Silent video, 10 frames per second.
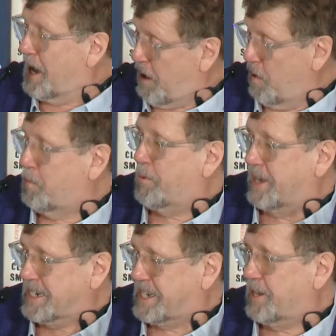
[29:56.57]
hope we
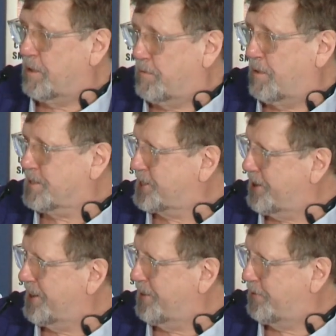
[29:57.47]
continue to focus on
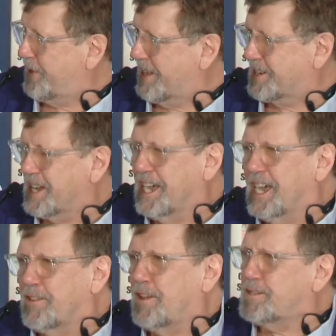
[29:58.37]
in the field.
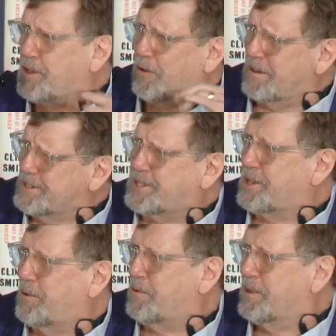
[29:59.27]
There's
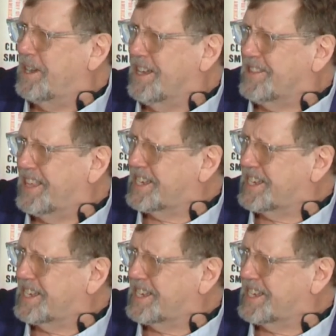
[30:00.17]
also the